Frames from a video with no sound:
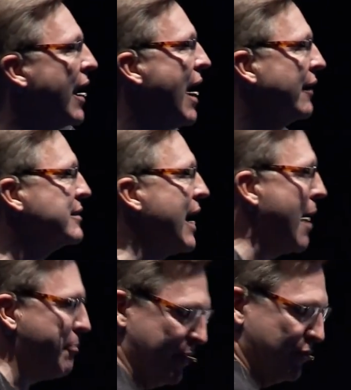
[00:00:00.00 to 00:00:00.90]
how to
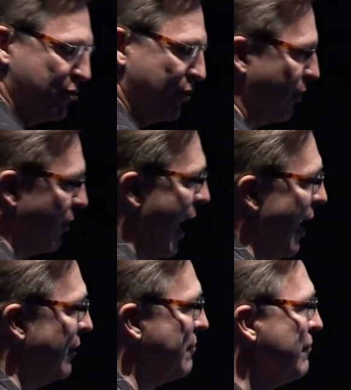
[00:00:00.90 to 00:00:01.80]
tap into the
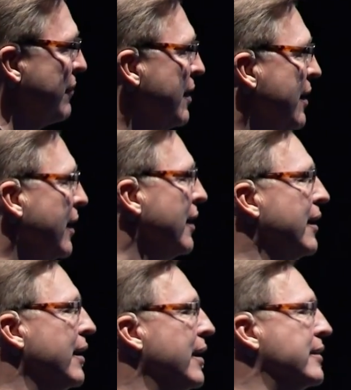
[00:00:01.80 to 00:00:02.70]
crowd. In